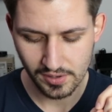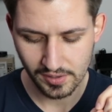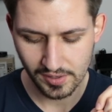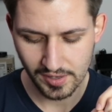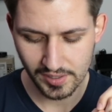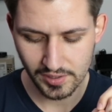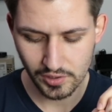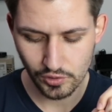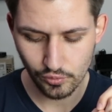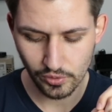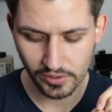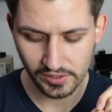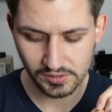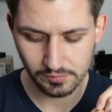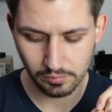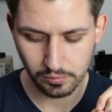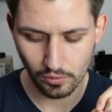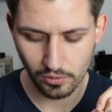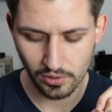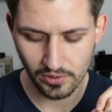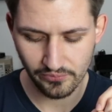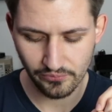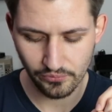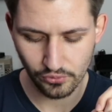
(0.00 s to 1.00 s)
Can you
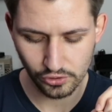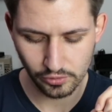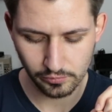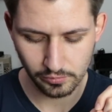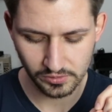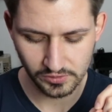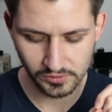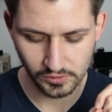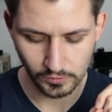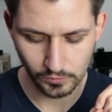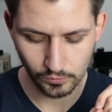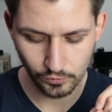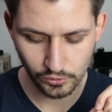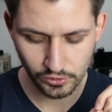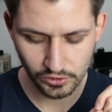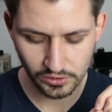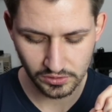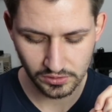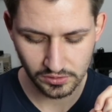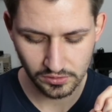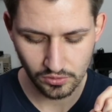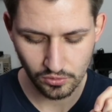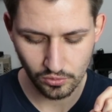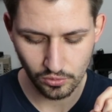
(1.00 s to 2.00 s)
explore affordable
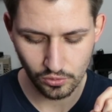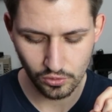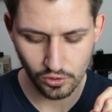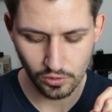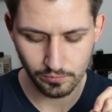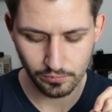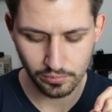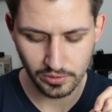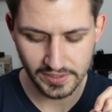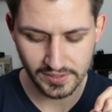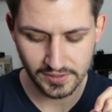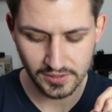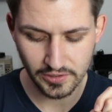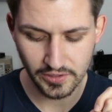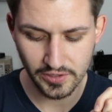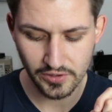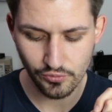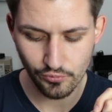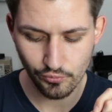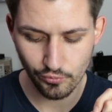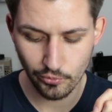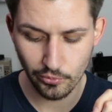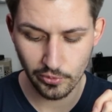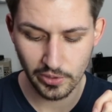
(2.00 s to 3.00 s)
solution or
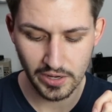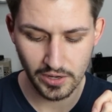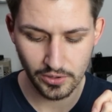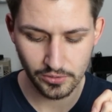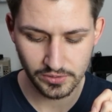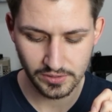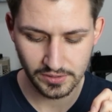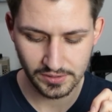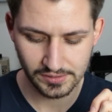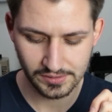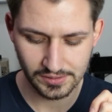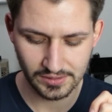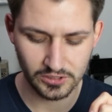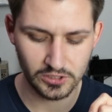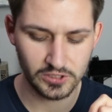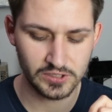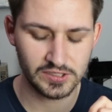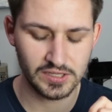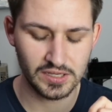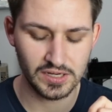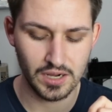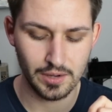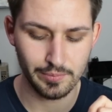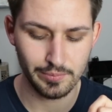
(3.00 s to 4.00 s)
completely rule out such a
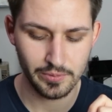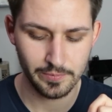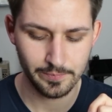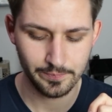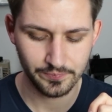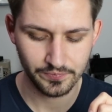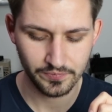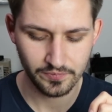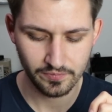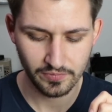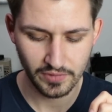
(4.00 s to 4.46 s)
setup?